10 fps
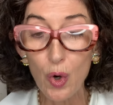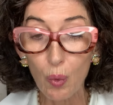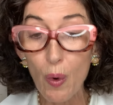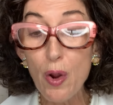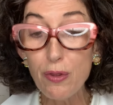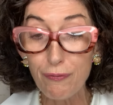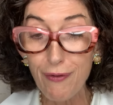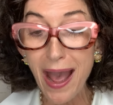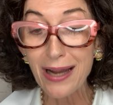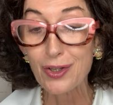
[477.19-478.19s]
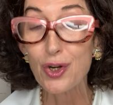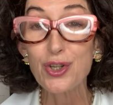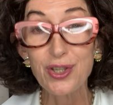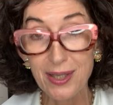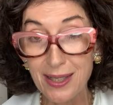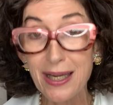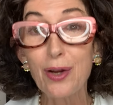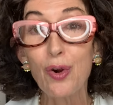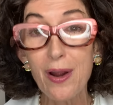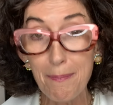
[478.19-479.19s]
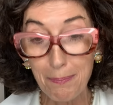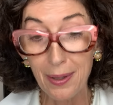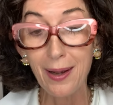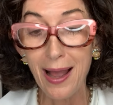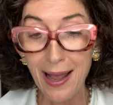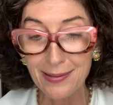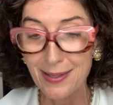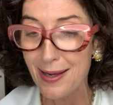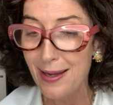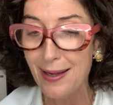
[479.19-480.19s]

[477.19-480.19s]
Growth Factor Serum Plus,